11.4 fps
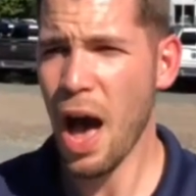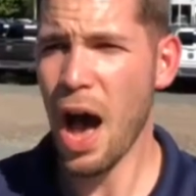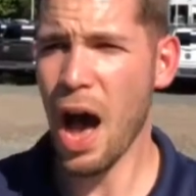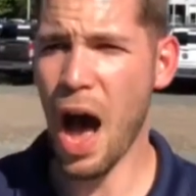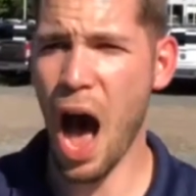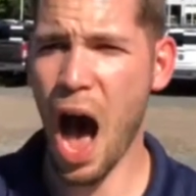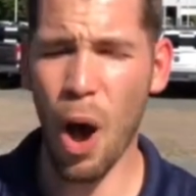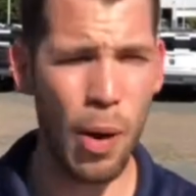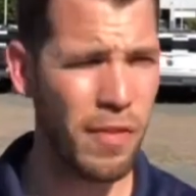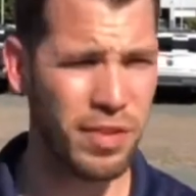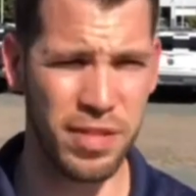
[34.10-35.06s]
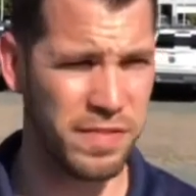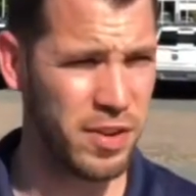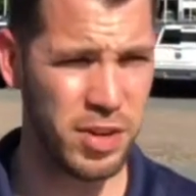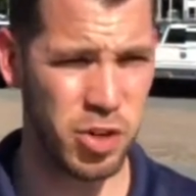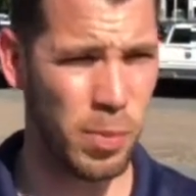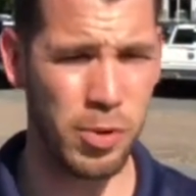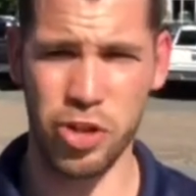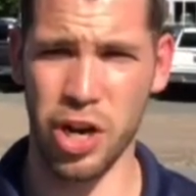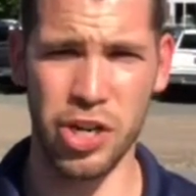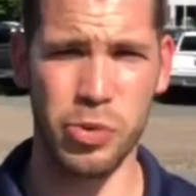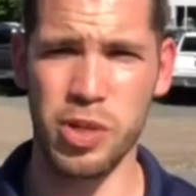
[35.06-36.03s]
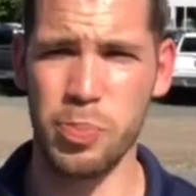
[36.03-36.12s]
However, the first
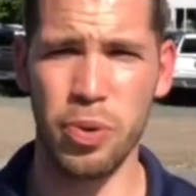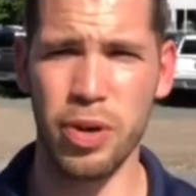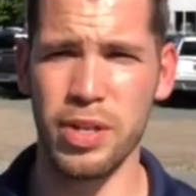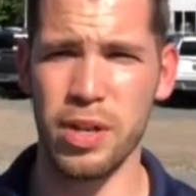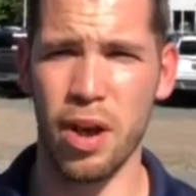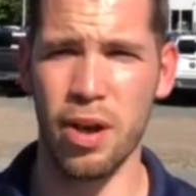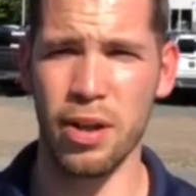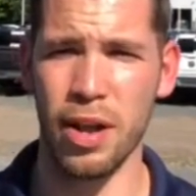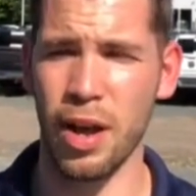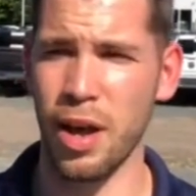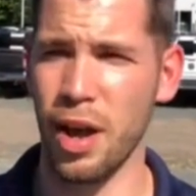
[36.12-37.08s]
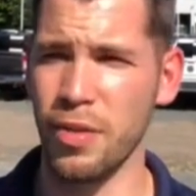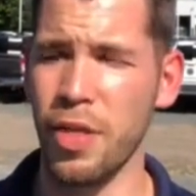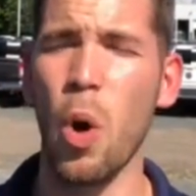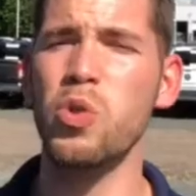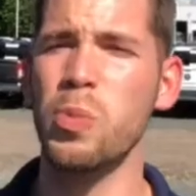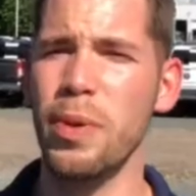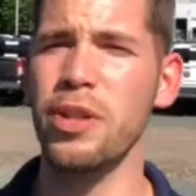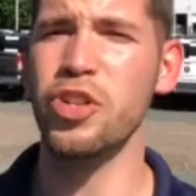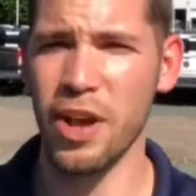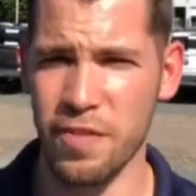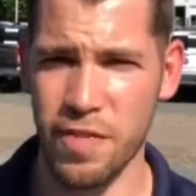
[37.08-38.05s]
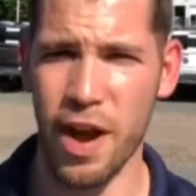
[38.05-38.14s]
turbocharger was put on the Oldsmobile
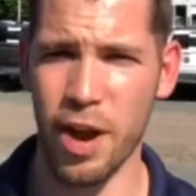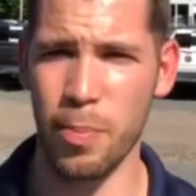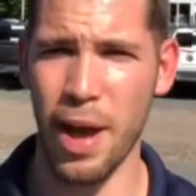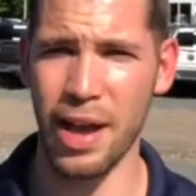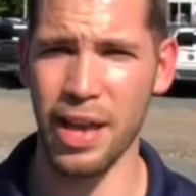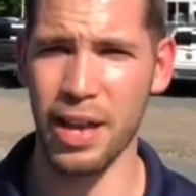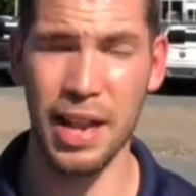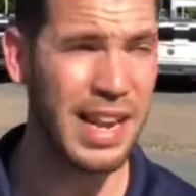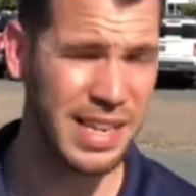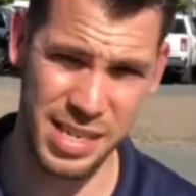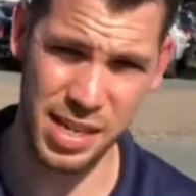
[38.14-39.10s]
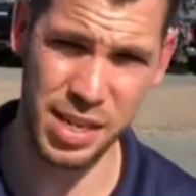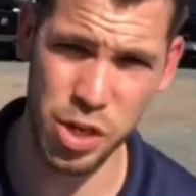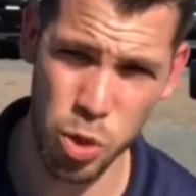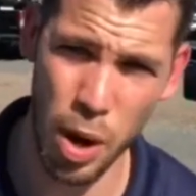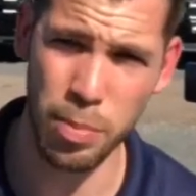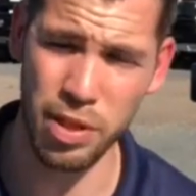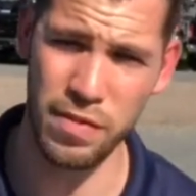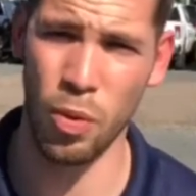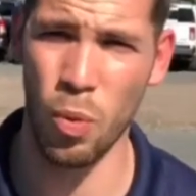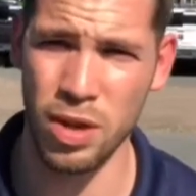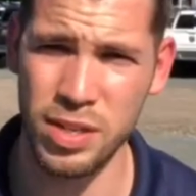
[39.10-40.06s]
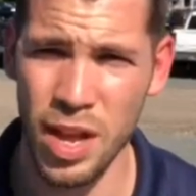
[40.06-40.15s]
Jetfire back in 1962, I believe it
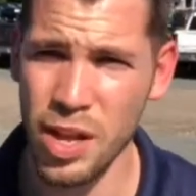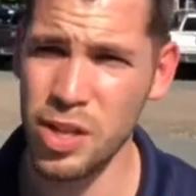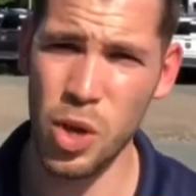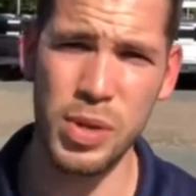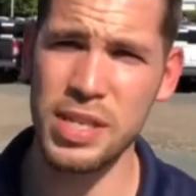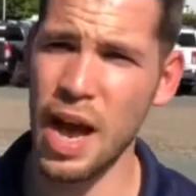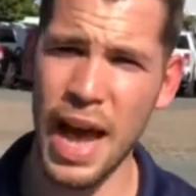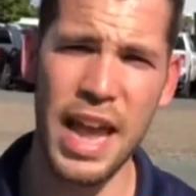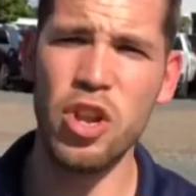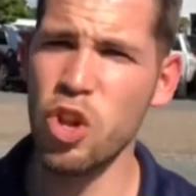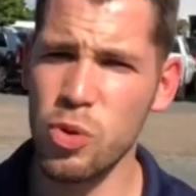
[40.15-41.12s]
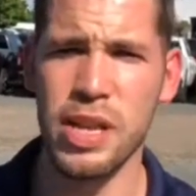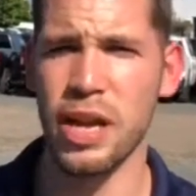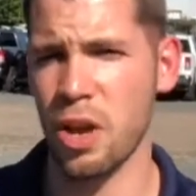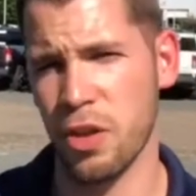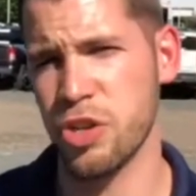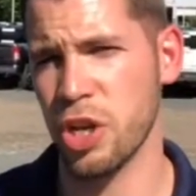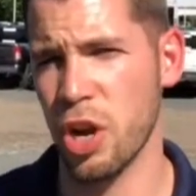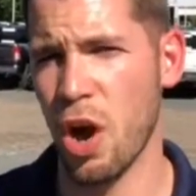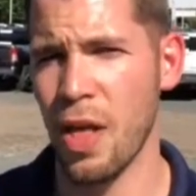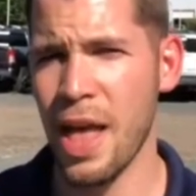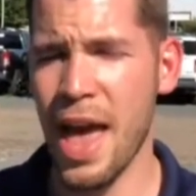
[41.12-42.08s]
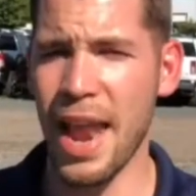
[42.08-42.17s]
was. So it's not a new technology at
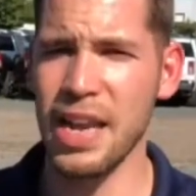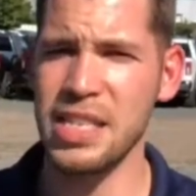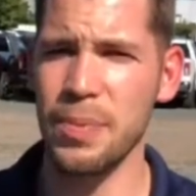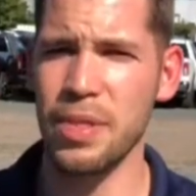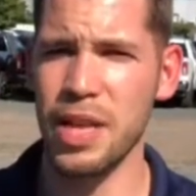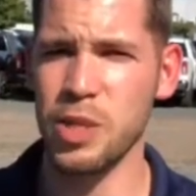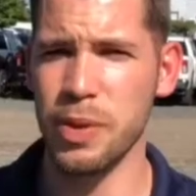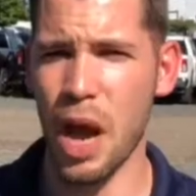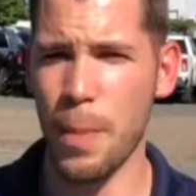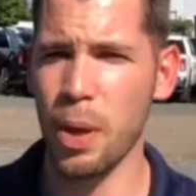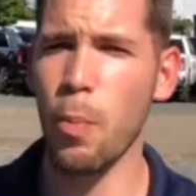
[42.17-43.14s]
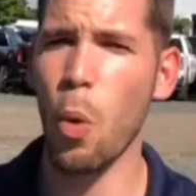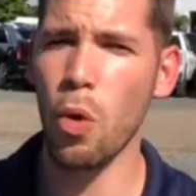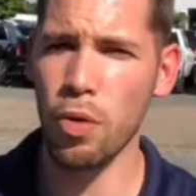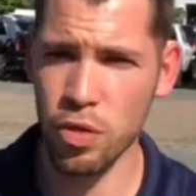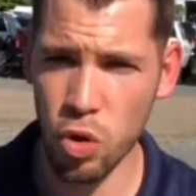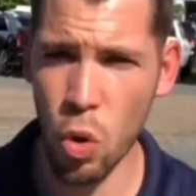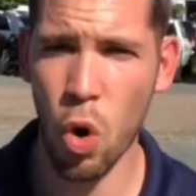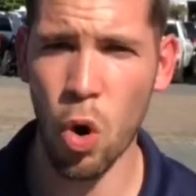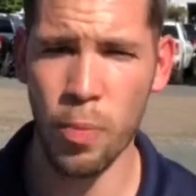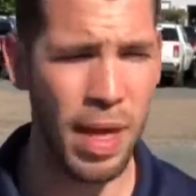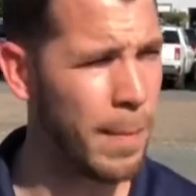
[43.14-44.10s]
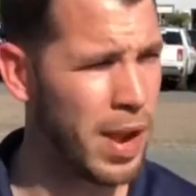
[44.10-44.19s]
all, and it's something that's becoming more the
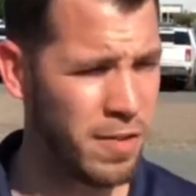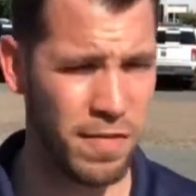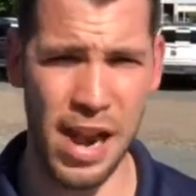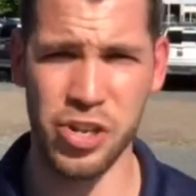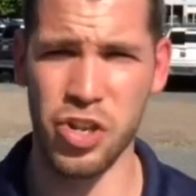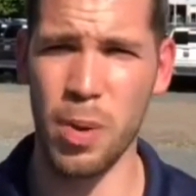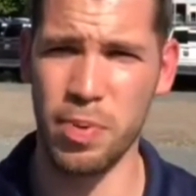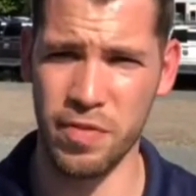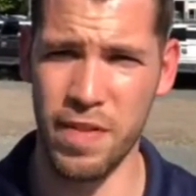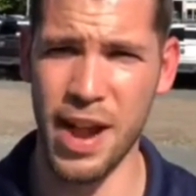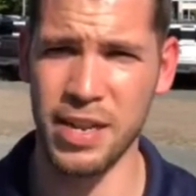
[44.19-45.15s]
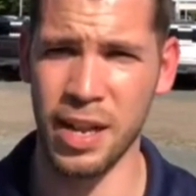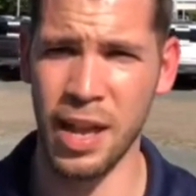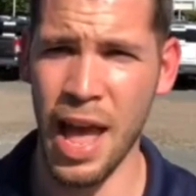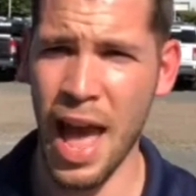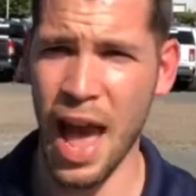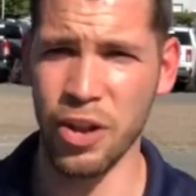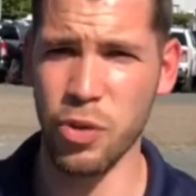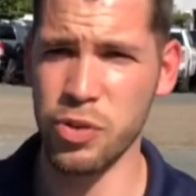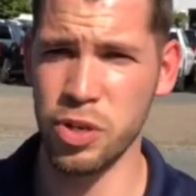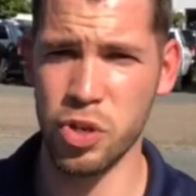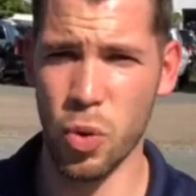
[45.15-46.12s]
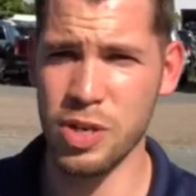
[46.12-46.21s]
norm that manufacturers are perfecting and
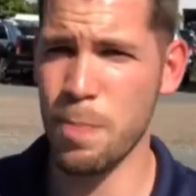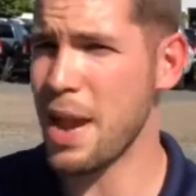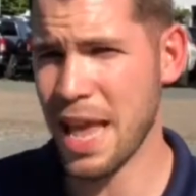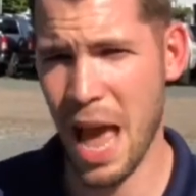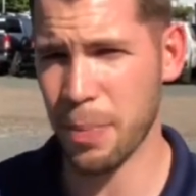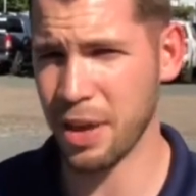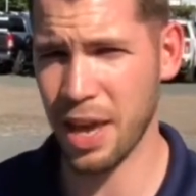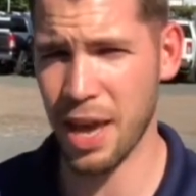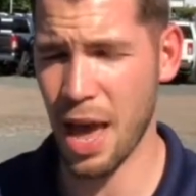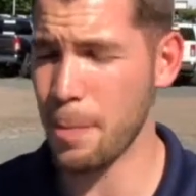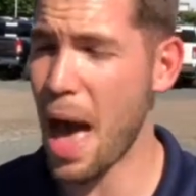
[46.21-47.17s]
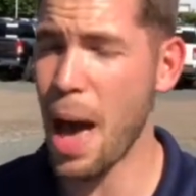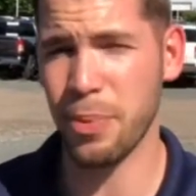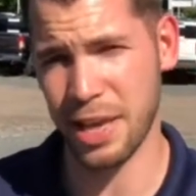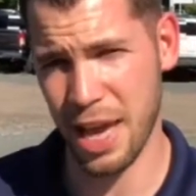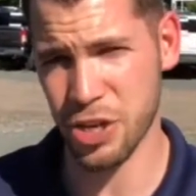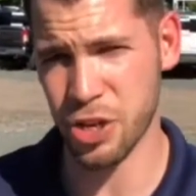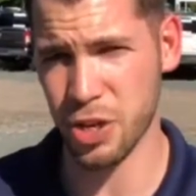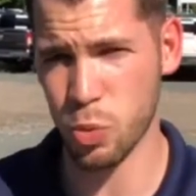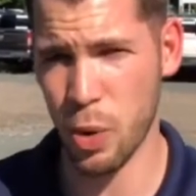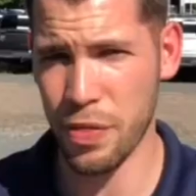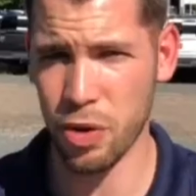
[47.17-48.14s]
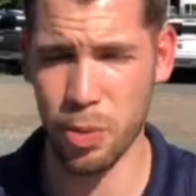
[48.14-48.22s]
using towards many applications,
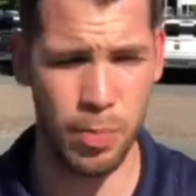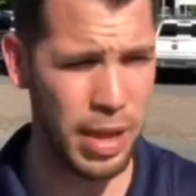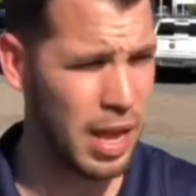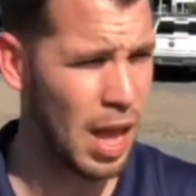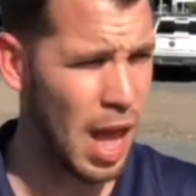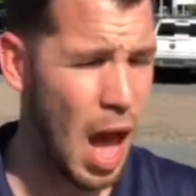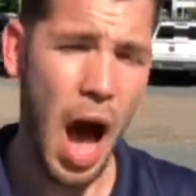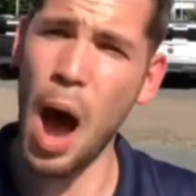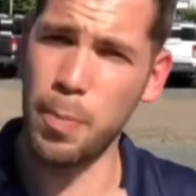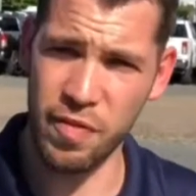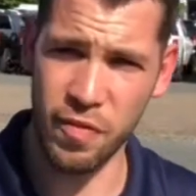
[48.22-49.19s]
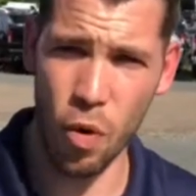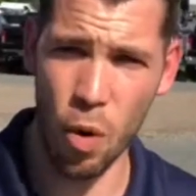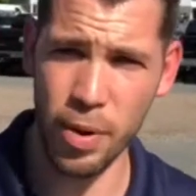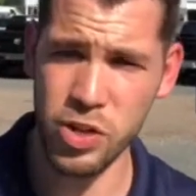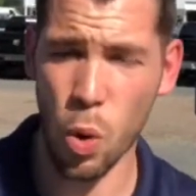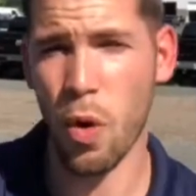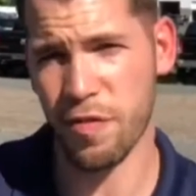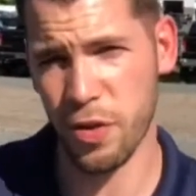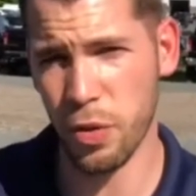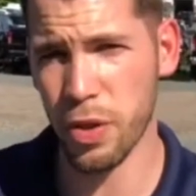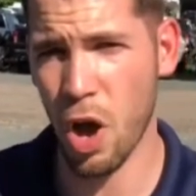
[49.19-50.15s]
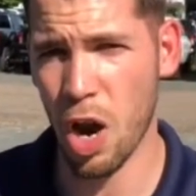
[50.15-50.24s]
whether it be performance or
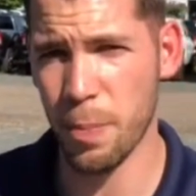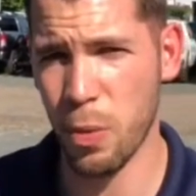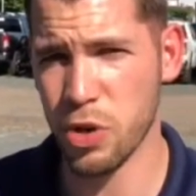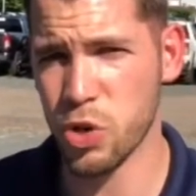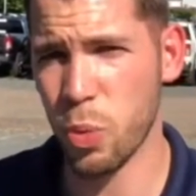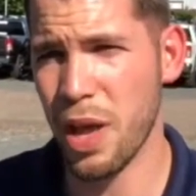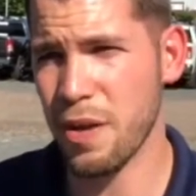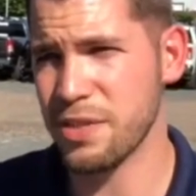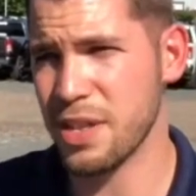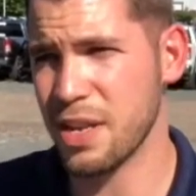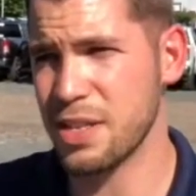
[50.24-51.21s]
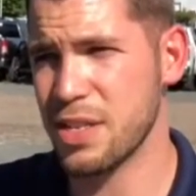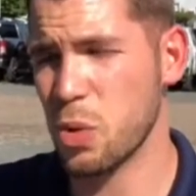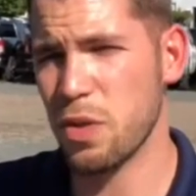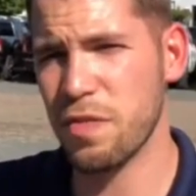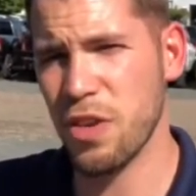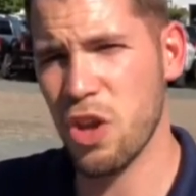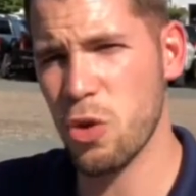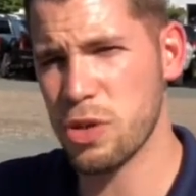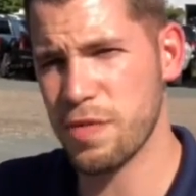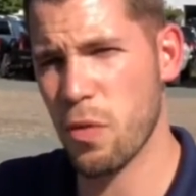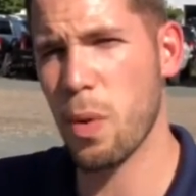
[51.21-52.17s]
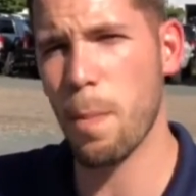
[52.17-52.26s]
fuel economy, which we have since sort of
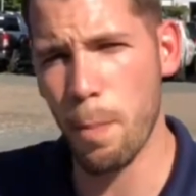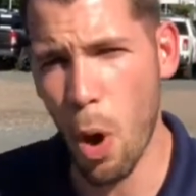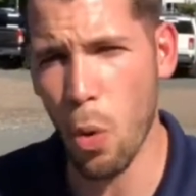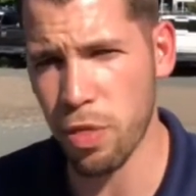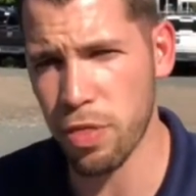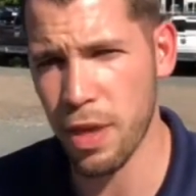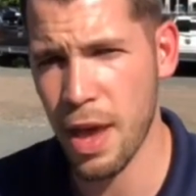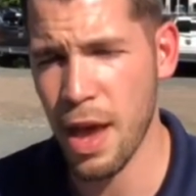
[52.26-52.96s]
used for both.